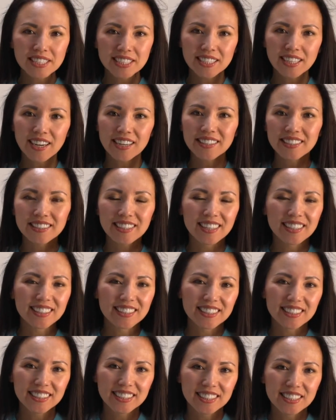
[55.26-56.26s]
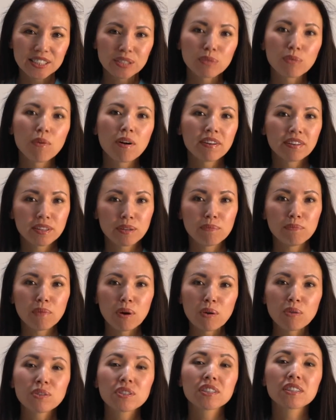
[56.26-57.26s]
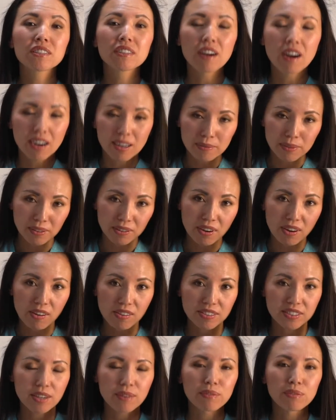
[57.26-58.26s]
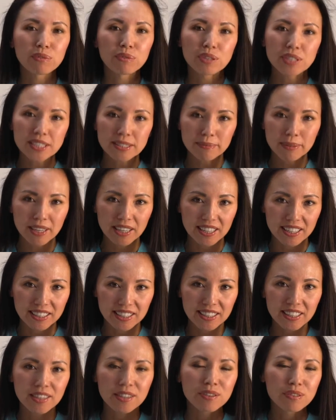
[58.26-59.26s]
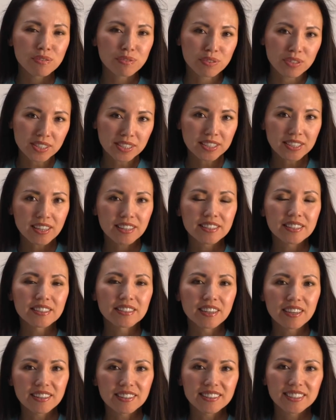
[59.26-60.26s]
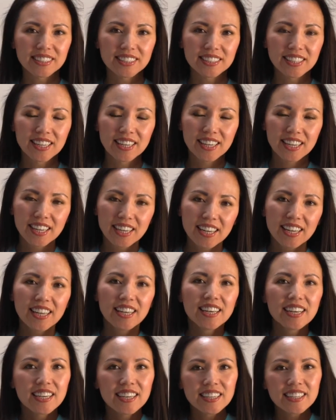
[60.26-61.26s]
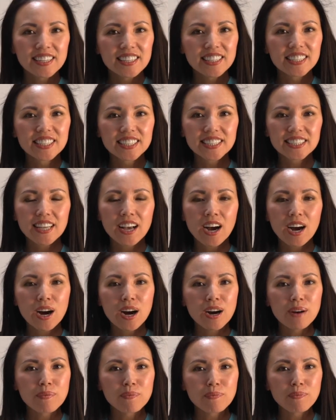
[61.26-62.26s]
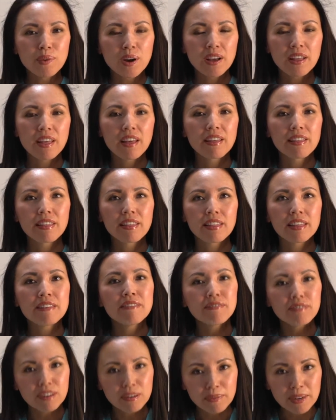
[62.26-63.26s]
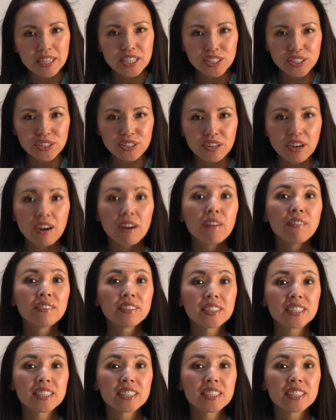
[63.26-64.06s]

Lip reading: tendonitis is one of the most common cause of wrist pain and wrist tendonitis. It is inflammation of the